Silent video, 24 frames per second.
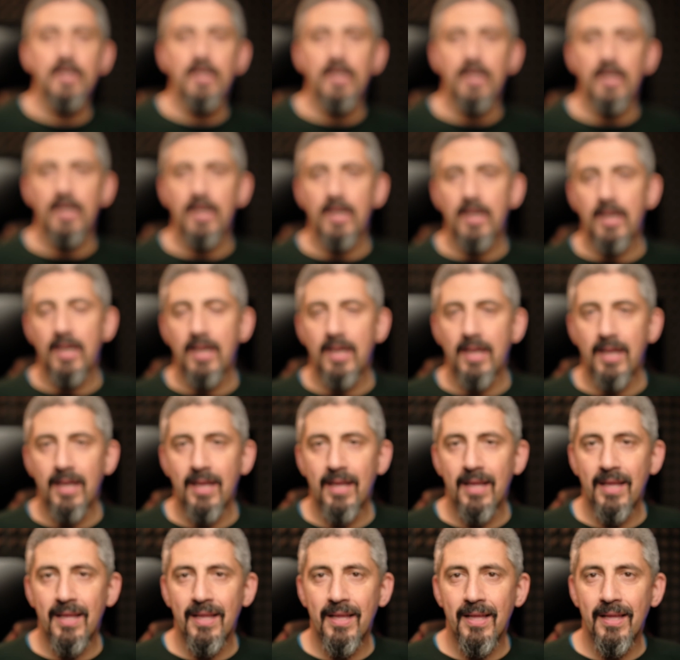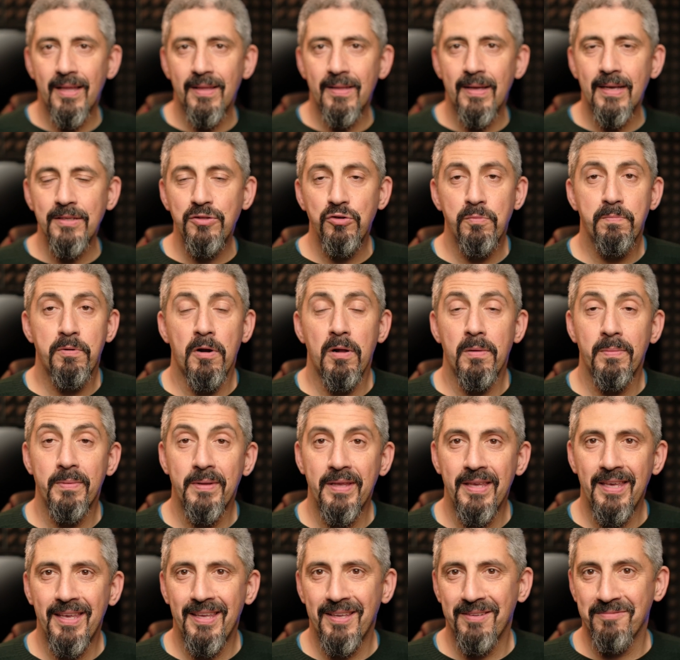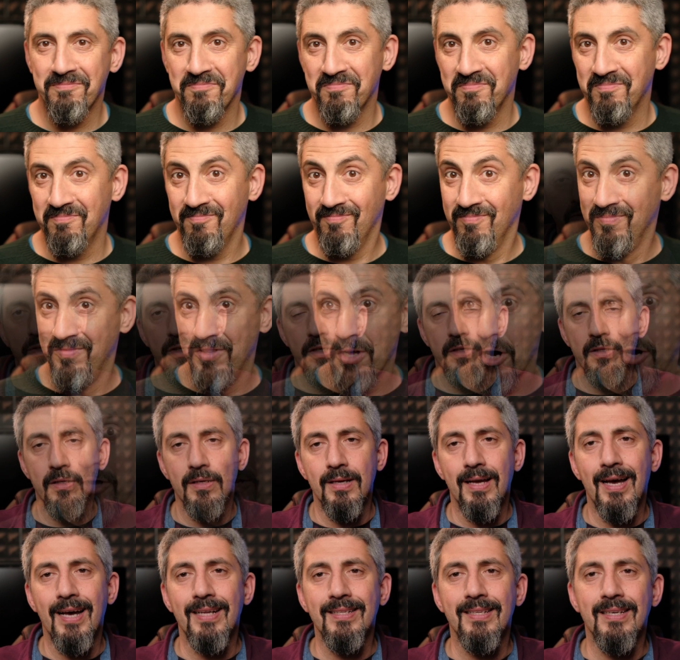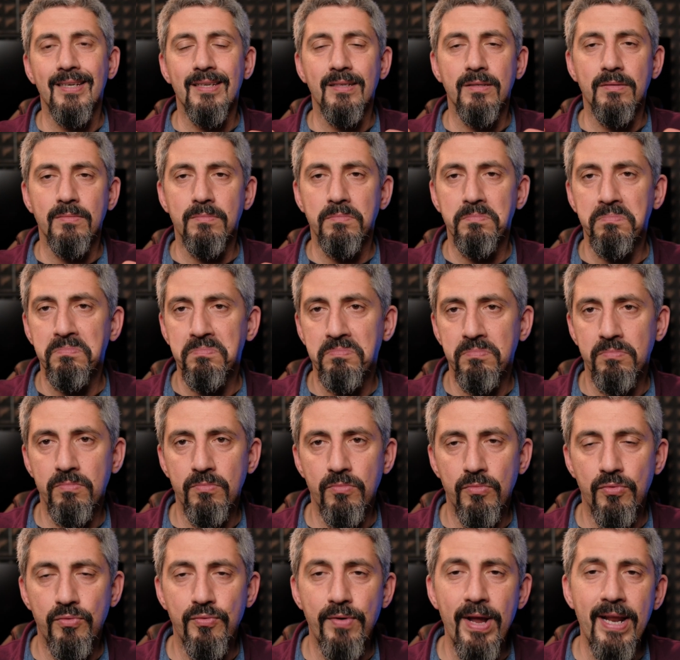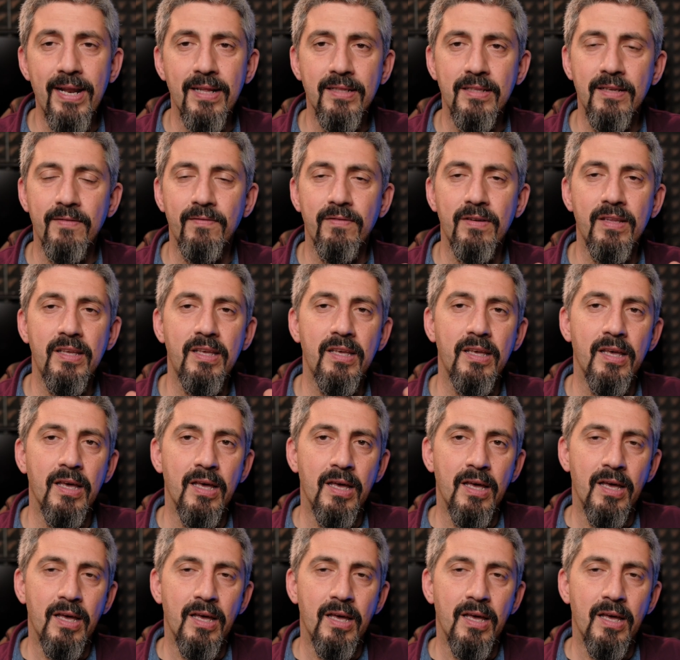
you. But if you can keep your subject at a relatively